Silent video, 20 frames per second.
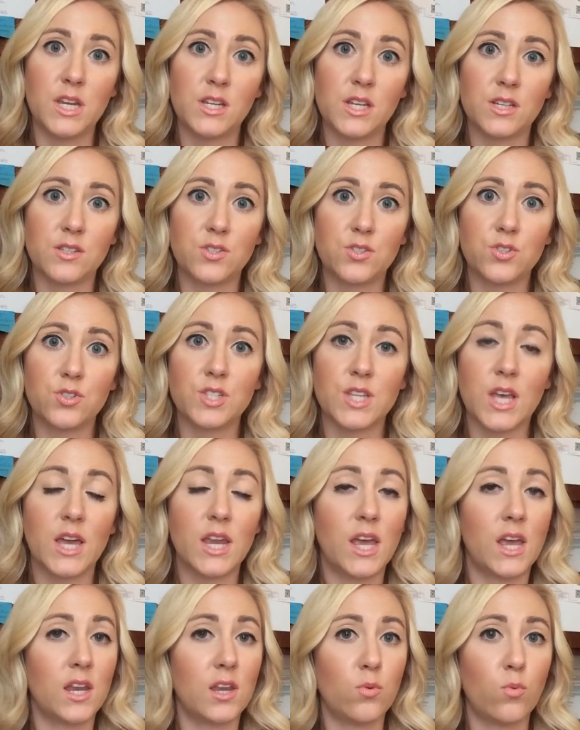tester set
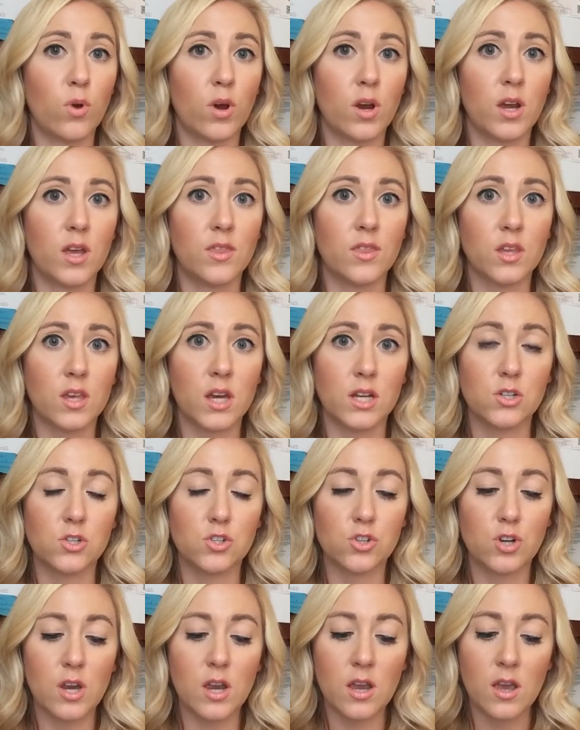anywhere in the
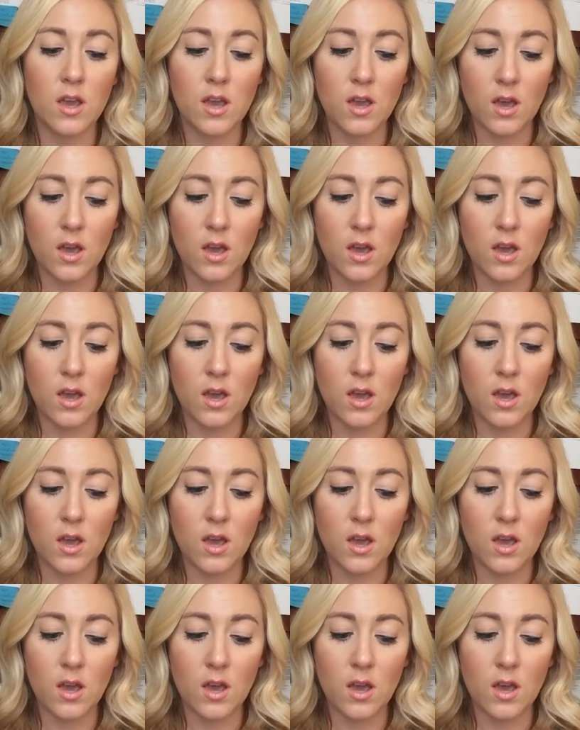country.